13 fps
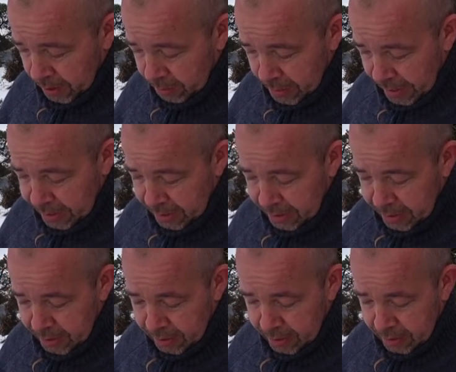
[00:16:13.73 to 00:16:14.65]
Max
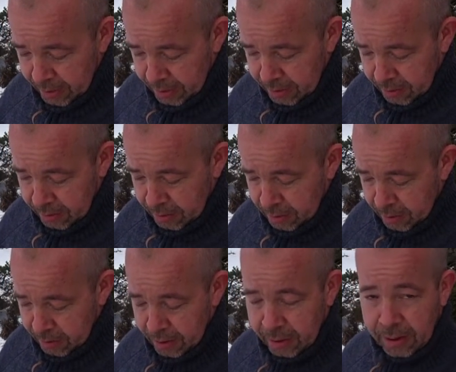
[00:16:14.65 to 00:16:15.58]
distance I
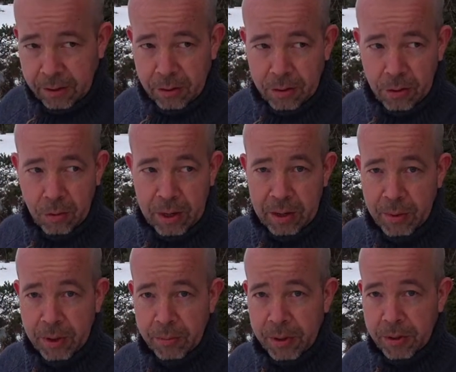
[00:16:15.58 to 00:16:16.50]
set it to no
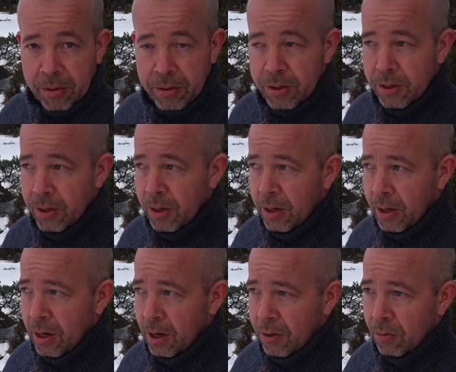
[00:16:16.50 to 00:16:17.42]
limit because
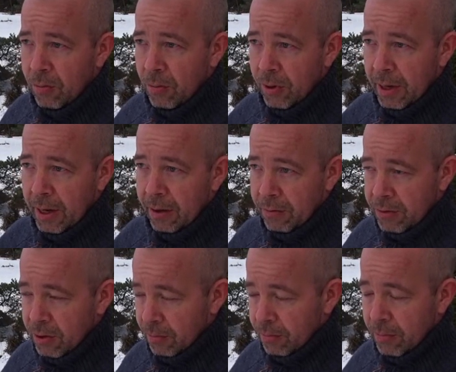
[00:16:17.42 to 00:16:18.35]
I don't want to have
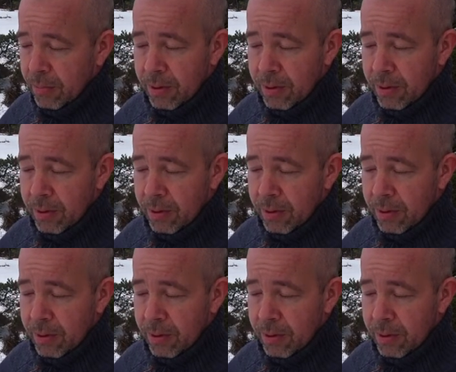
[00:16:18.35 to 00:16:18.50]
some